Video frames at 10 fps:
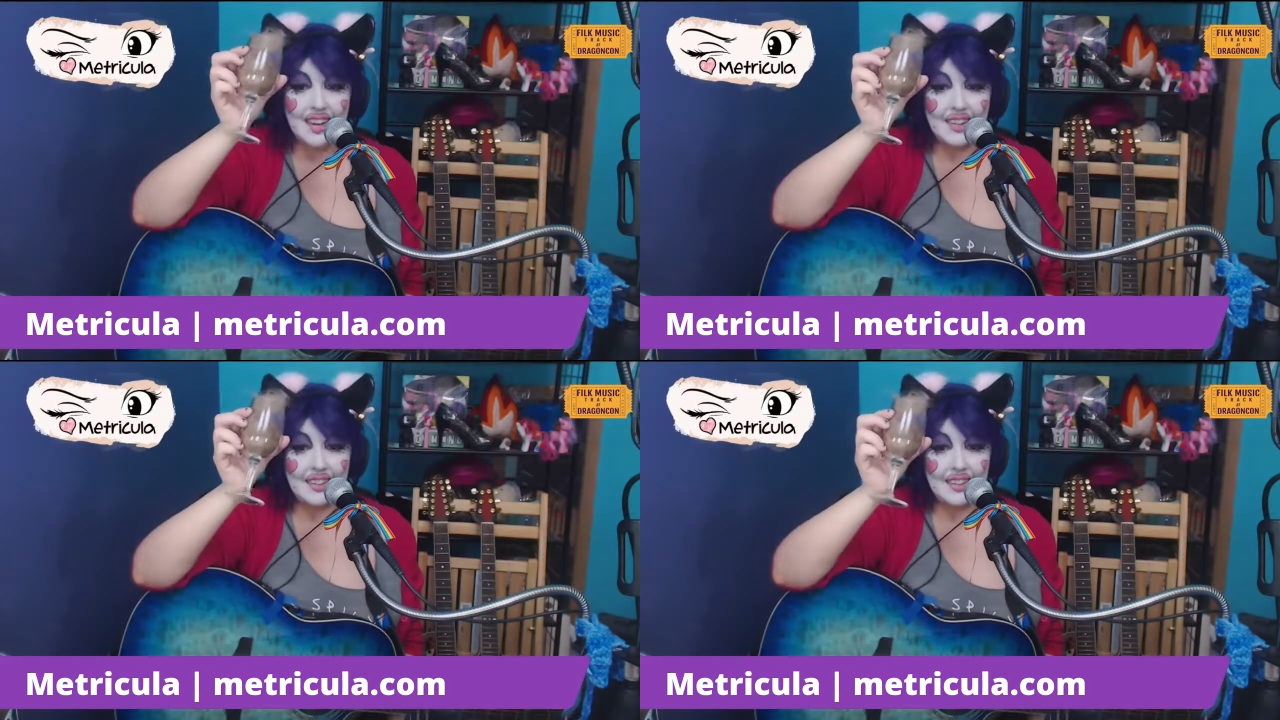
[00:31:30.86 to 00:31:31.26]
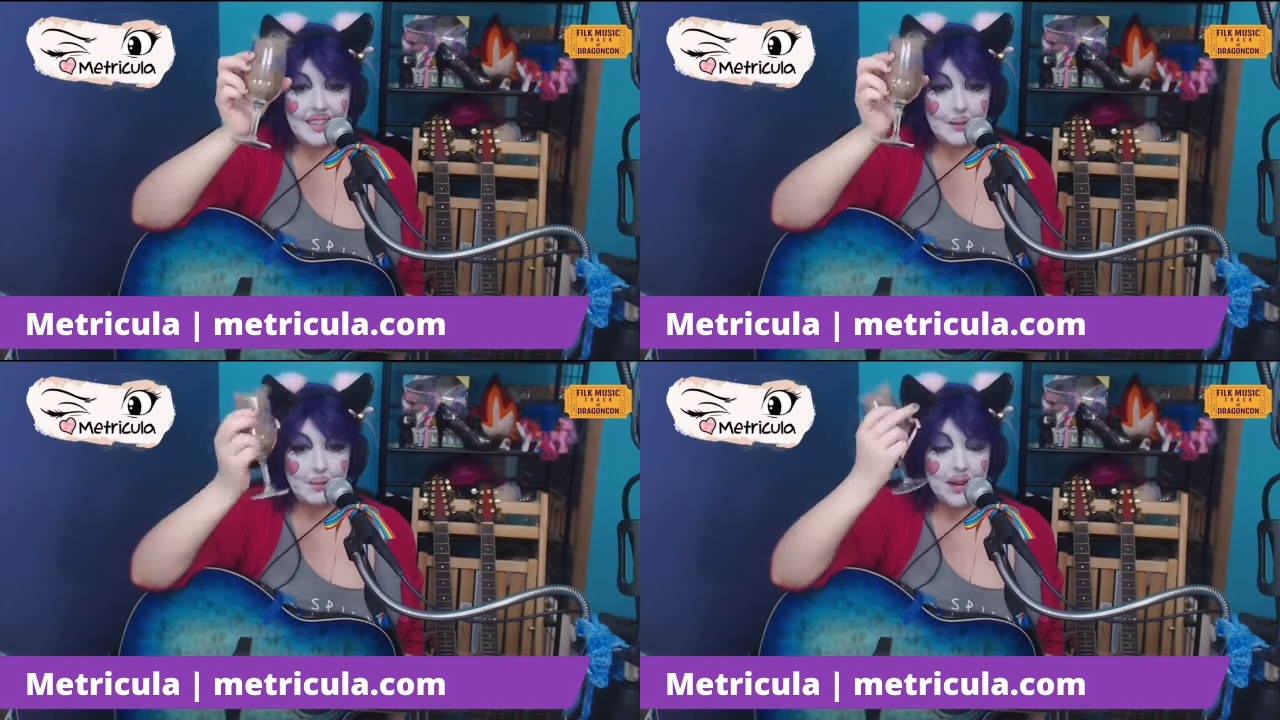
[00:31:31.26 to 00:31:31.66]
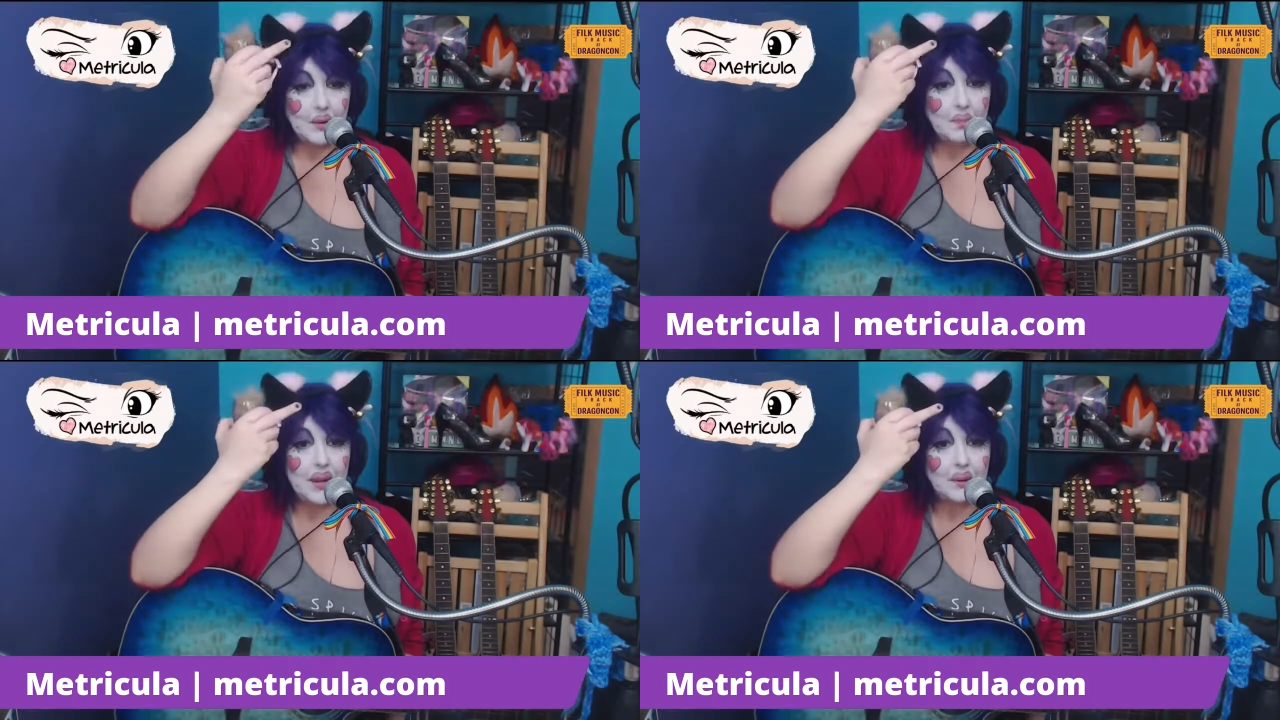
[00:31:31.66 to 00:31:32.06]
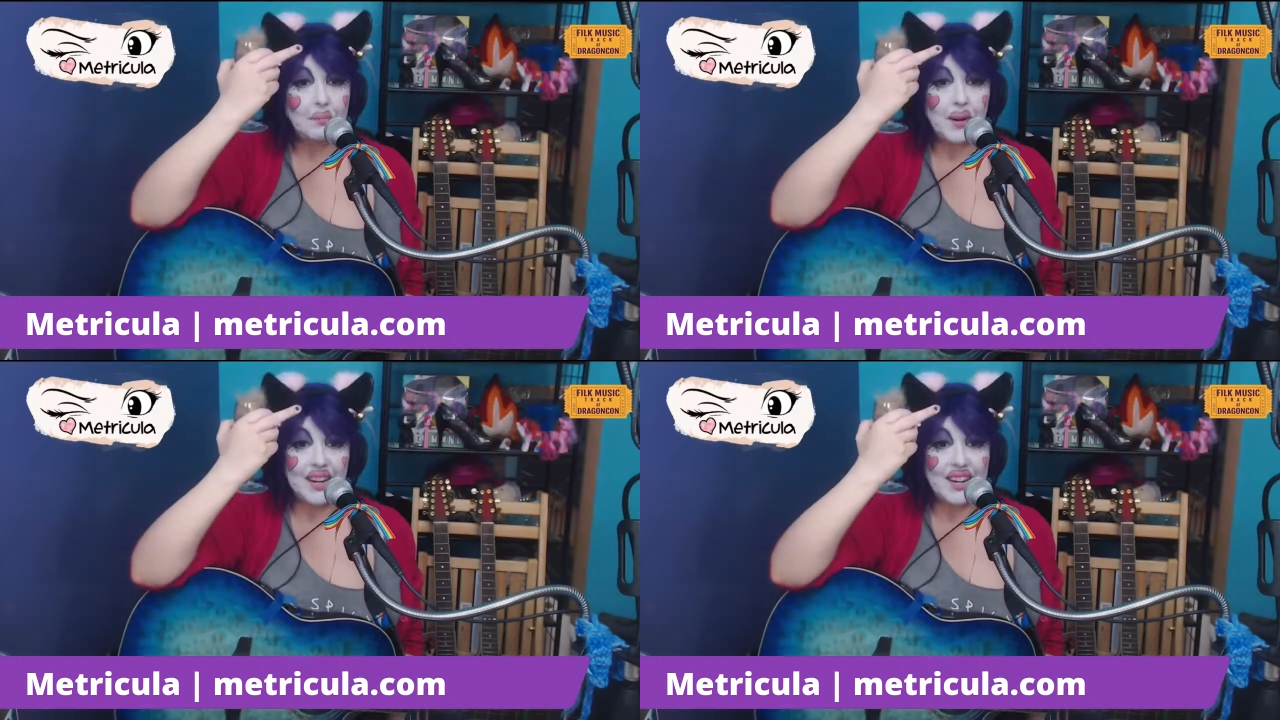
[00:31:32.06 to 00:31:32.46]
And then we have a bigger
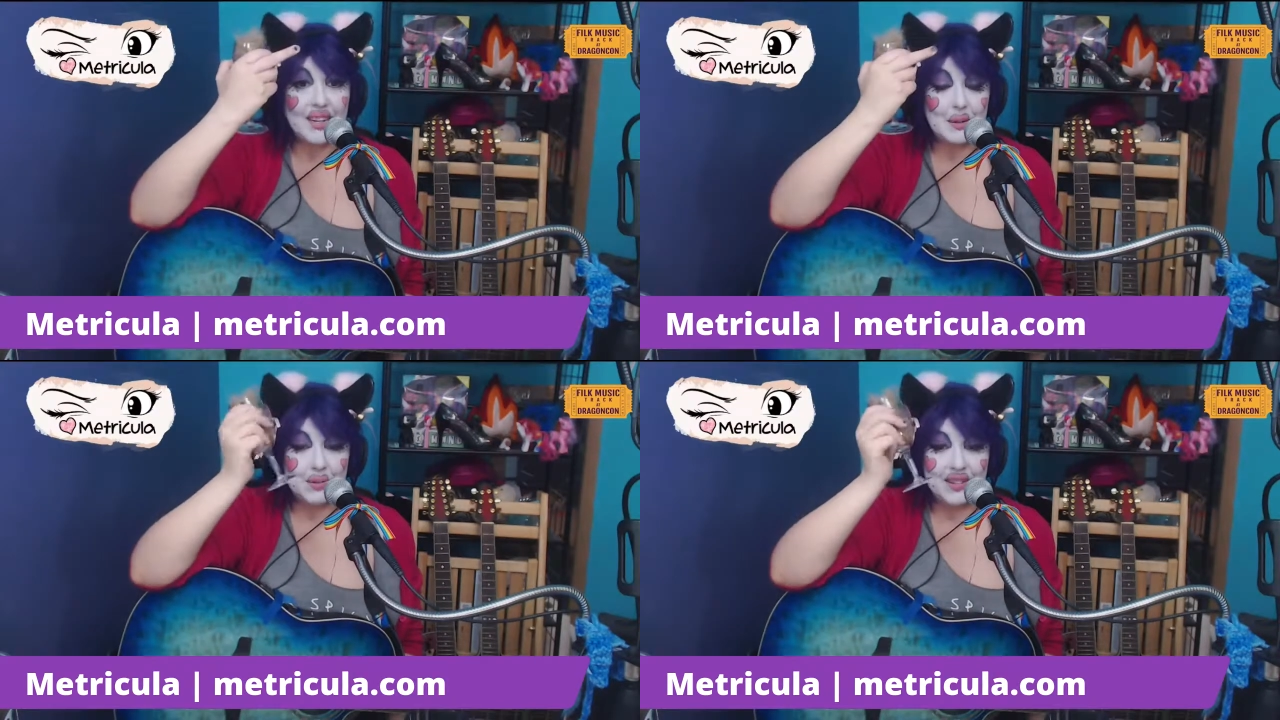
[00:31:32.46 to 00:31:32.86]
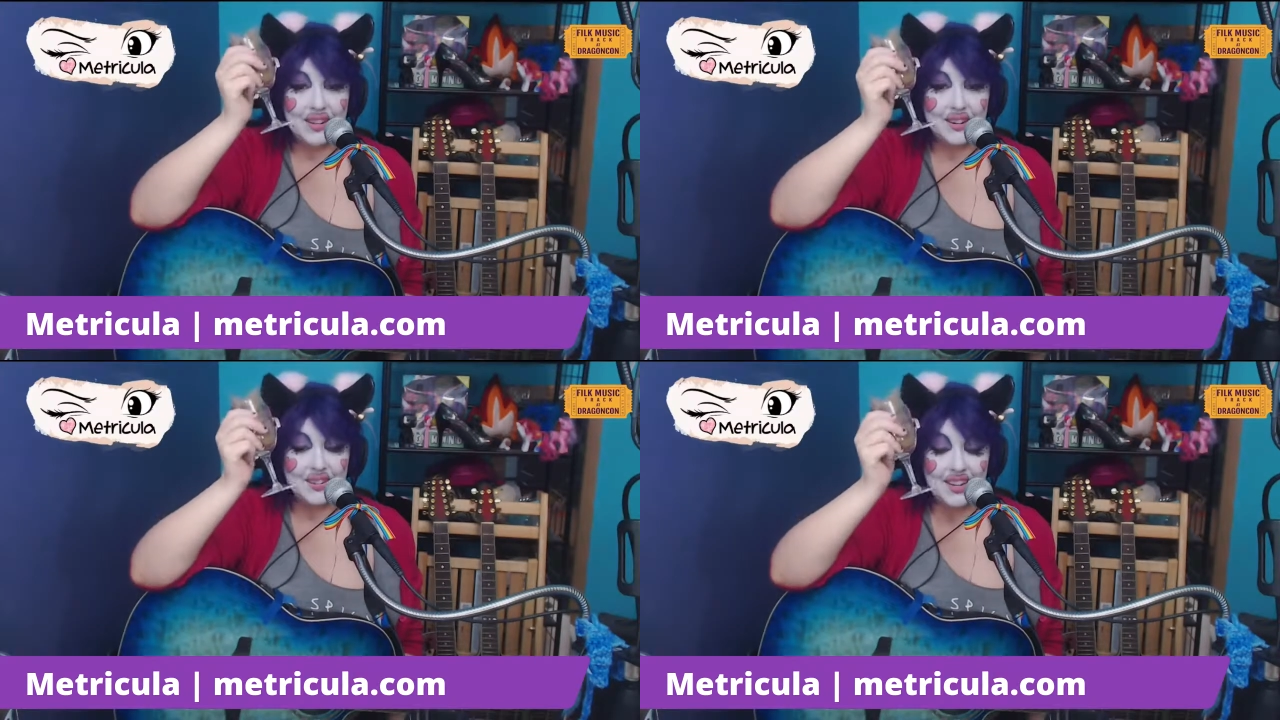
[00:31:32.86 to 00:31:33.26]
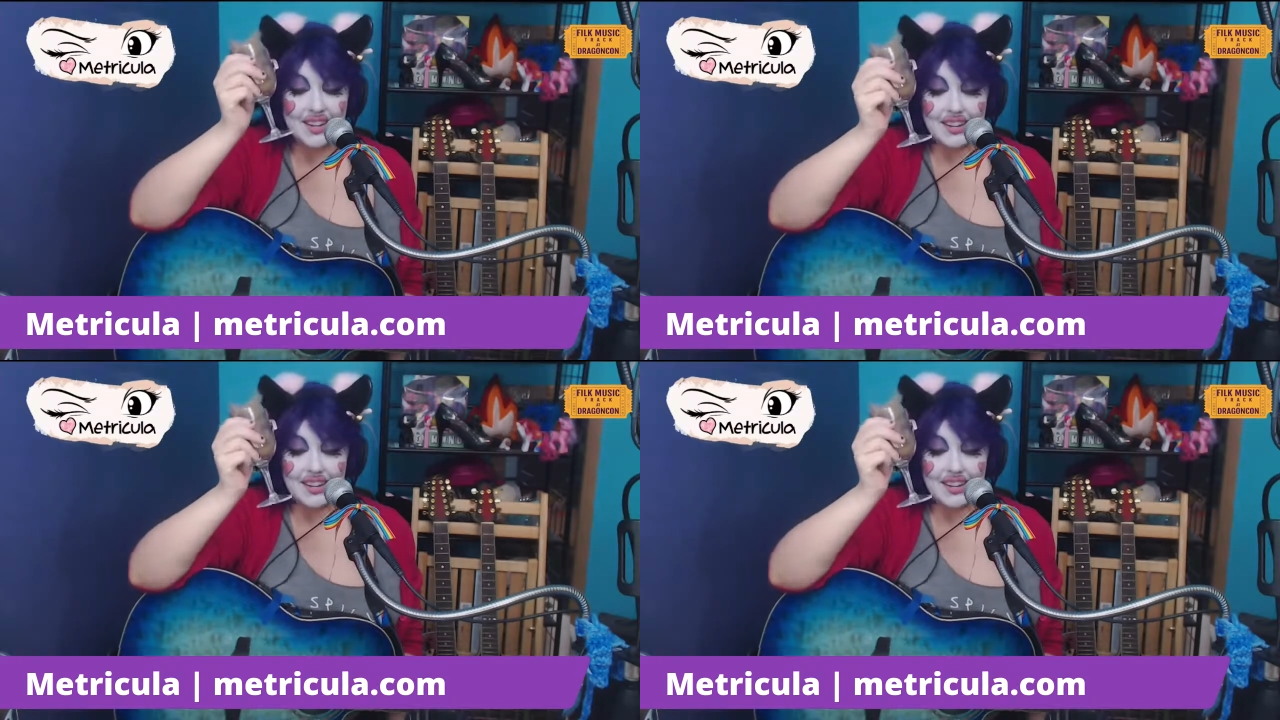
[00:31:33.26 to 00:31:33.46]
bucket upstairs,